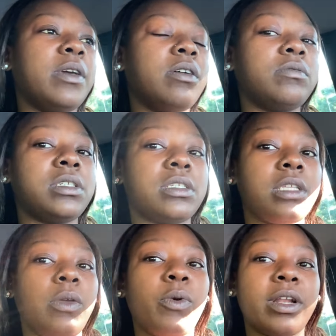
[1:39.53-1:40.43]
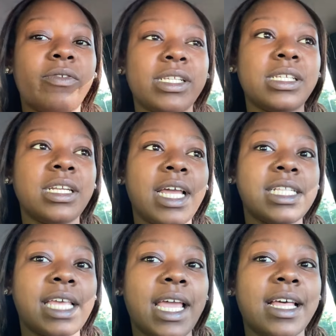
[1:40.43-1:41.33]
gonna just see where the rest of the day
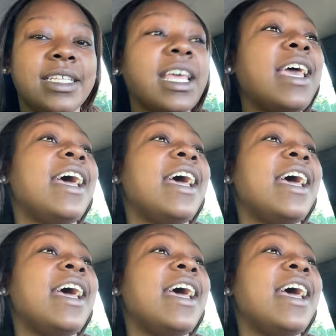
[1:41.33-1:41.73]
take us.